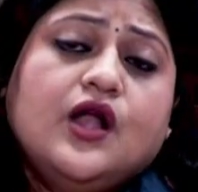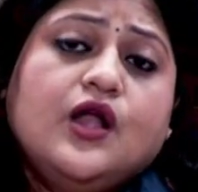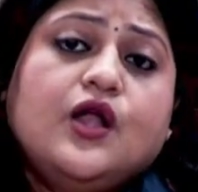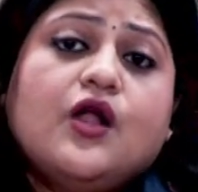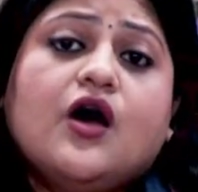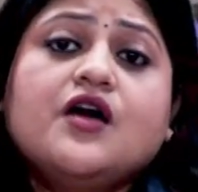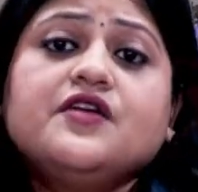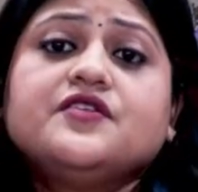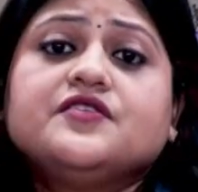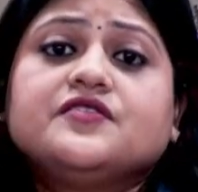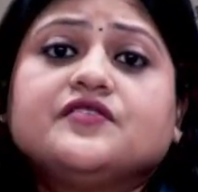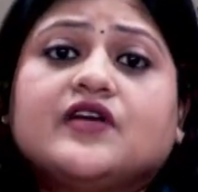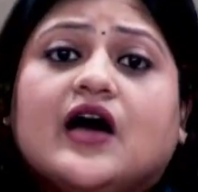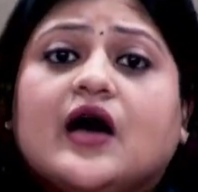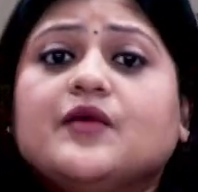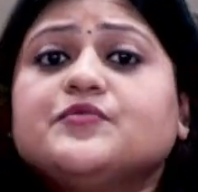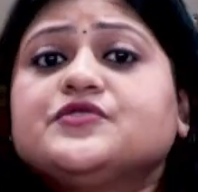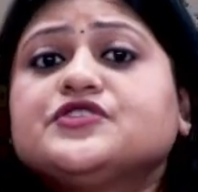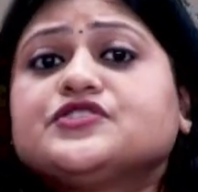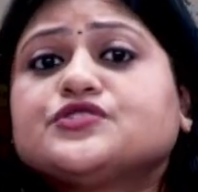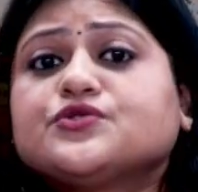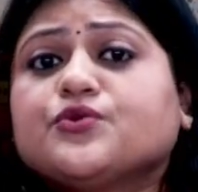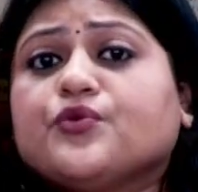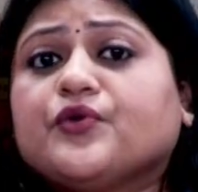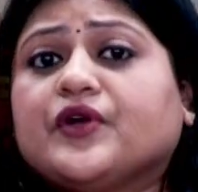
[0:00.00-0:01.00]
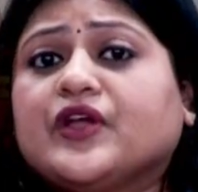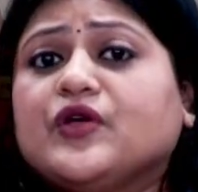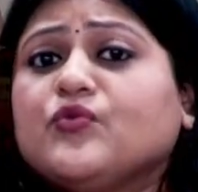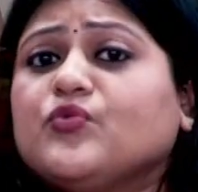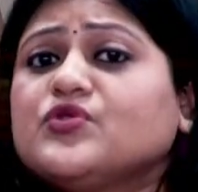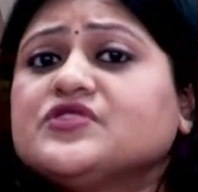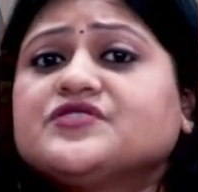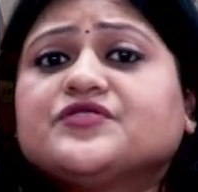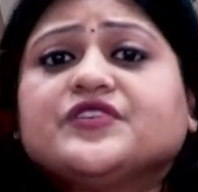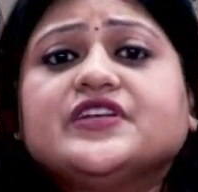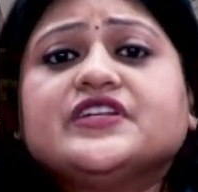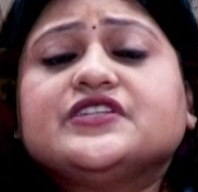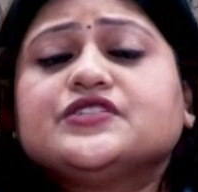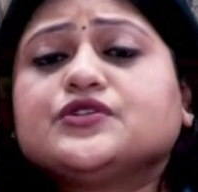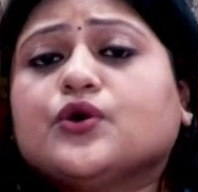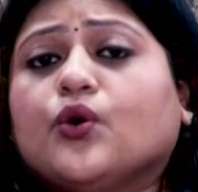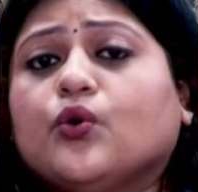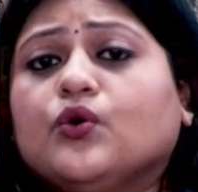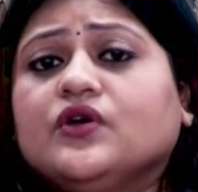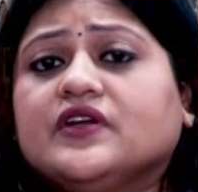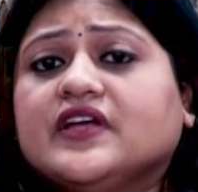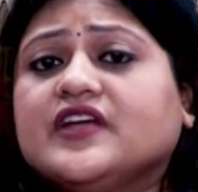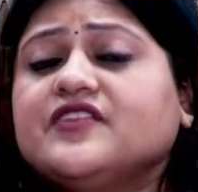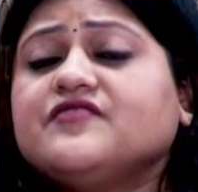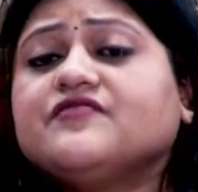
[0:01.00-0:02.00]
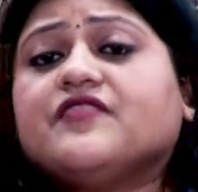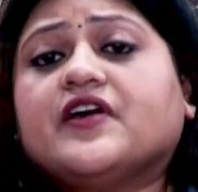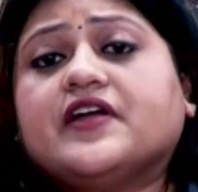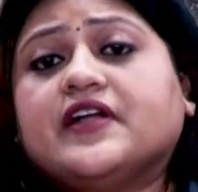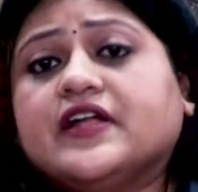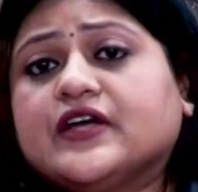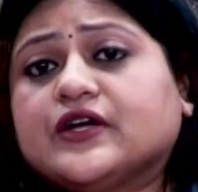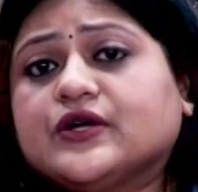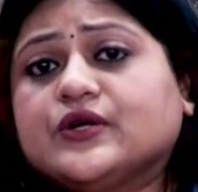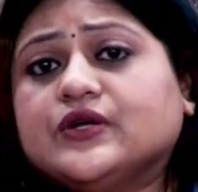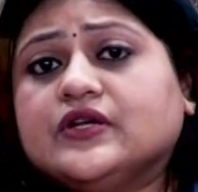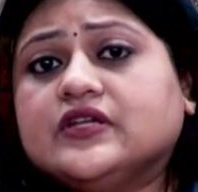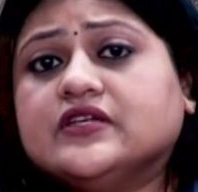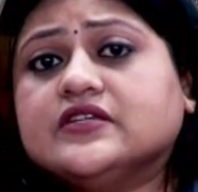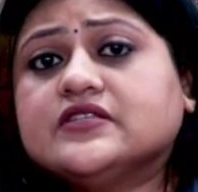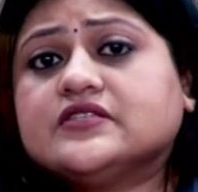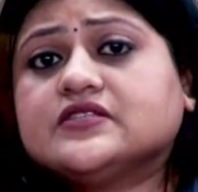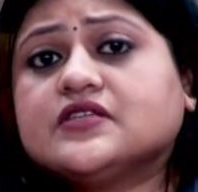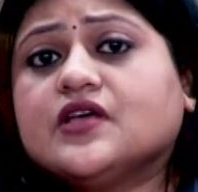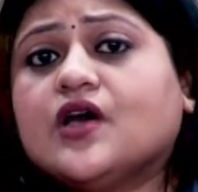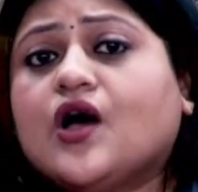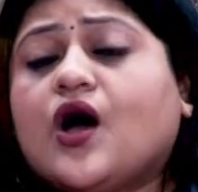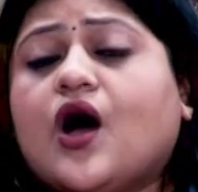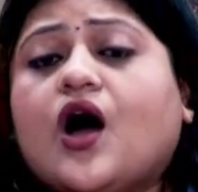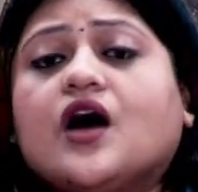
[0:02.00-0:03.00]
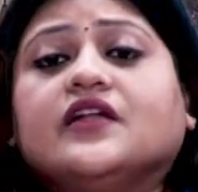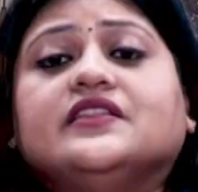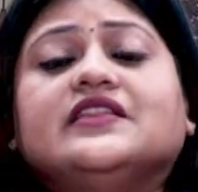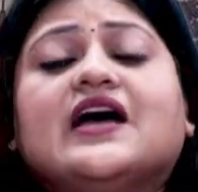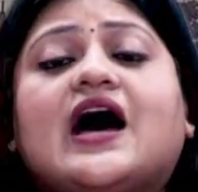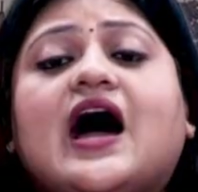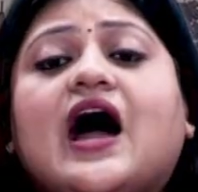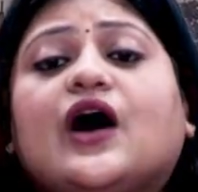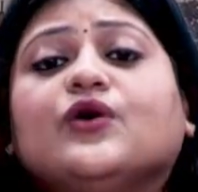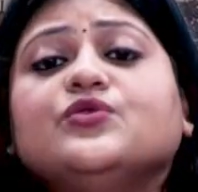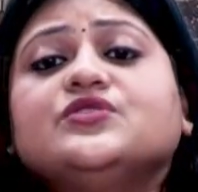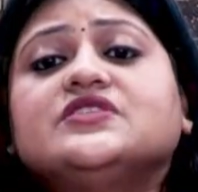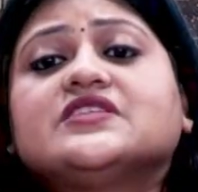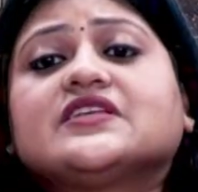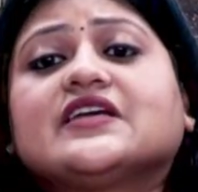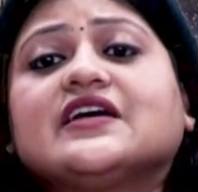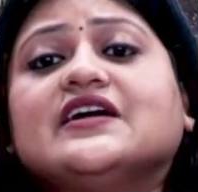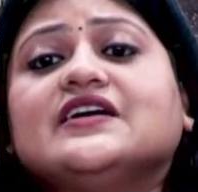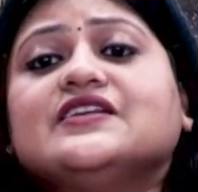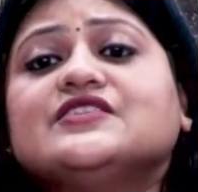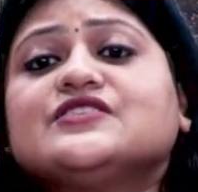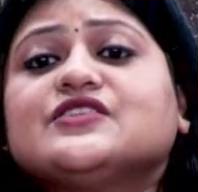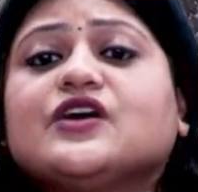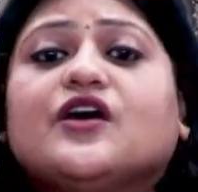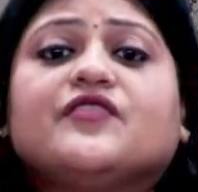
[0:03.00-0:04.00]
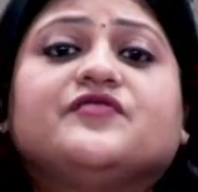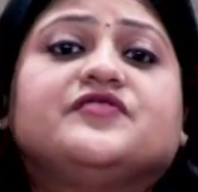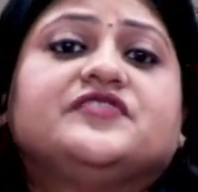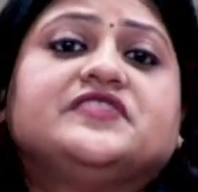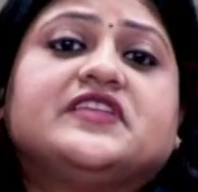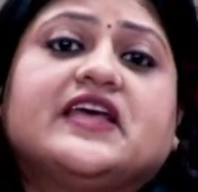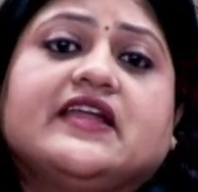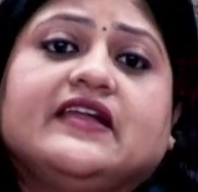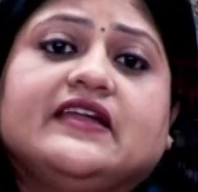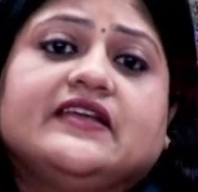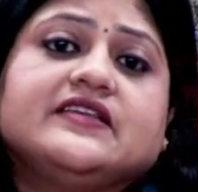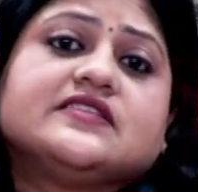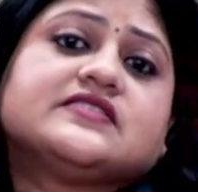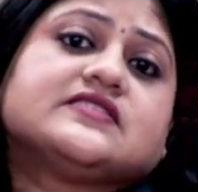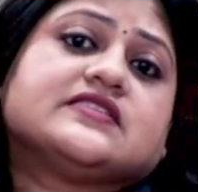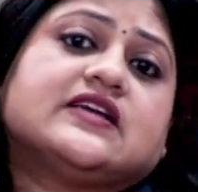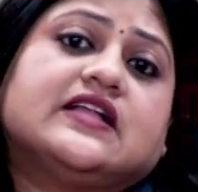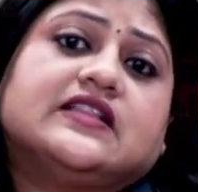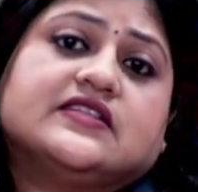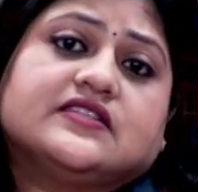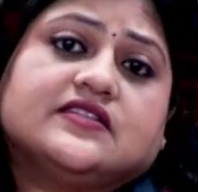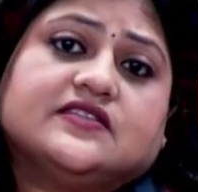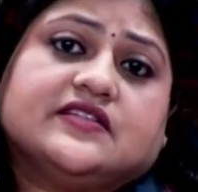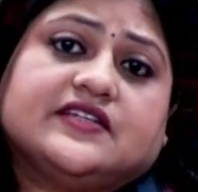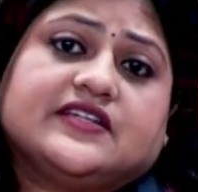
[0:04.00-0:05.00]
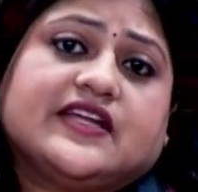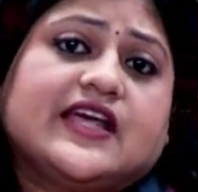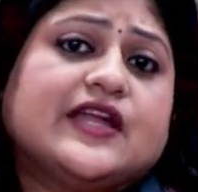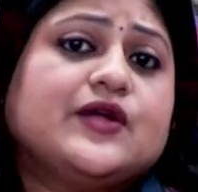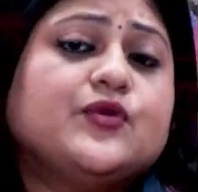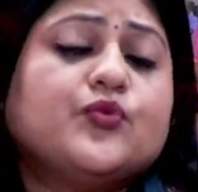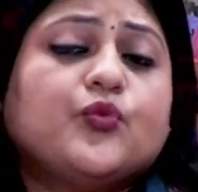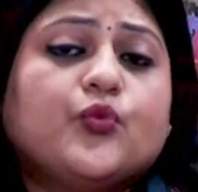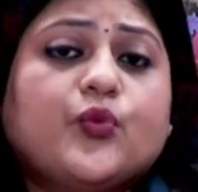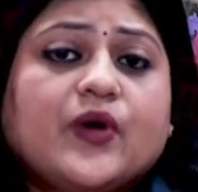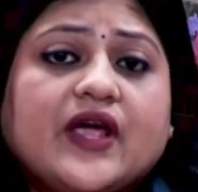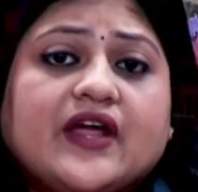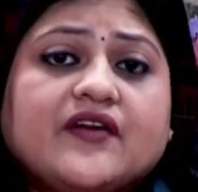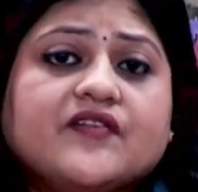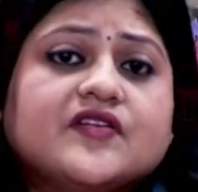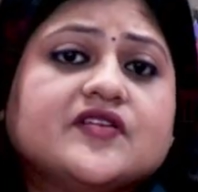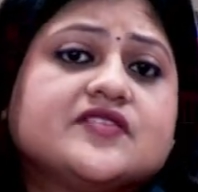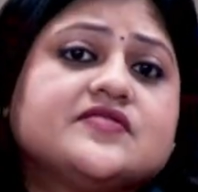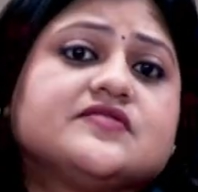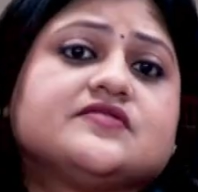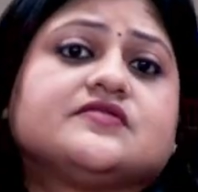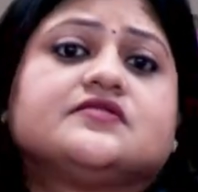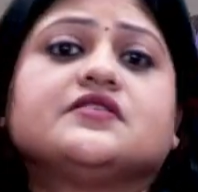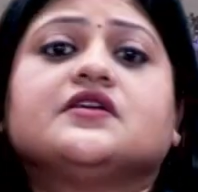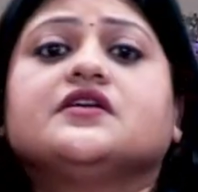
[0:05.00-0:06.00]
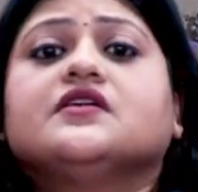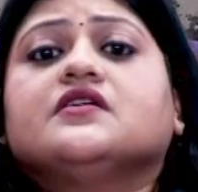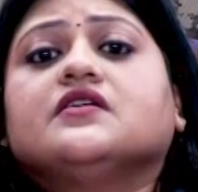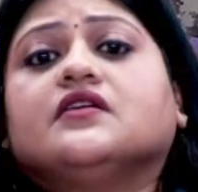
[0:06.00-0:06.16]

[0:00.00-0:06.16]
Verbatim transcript: Lord Ram's story was retold in vernaculars on the outskirts of Delhi's Sultanate in various